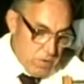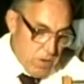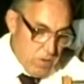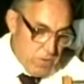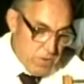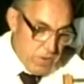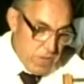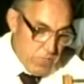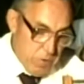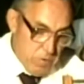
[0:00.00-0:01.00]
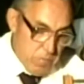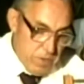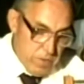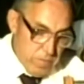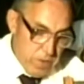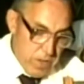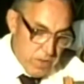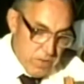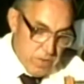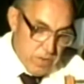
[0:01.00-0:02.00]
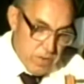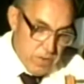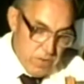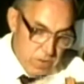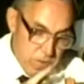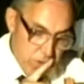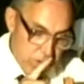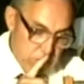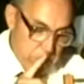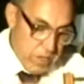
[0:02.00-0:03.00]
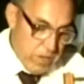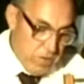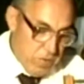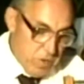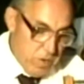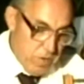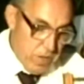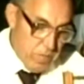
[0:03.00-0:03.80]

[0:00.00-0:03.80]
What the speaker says: It will also enable Muslim doctors and nurses to explain human